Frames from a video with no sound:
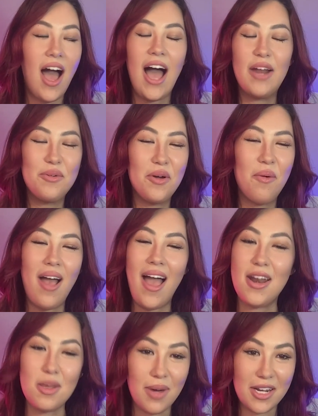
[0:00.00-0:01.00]
I don't know
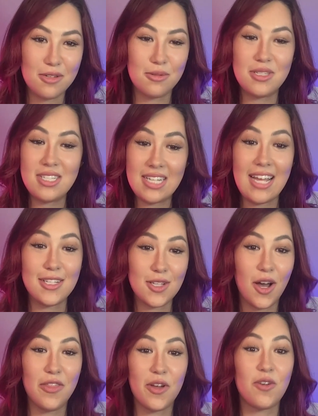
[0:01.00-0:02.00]
anybody who stays
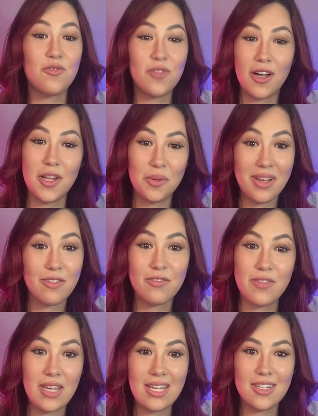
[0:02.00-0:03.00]
on their following
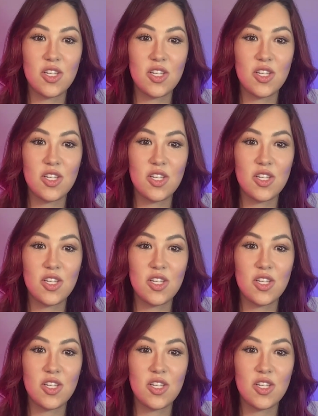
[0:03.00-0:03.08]
feed.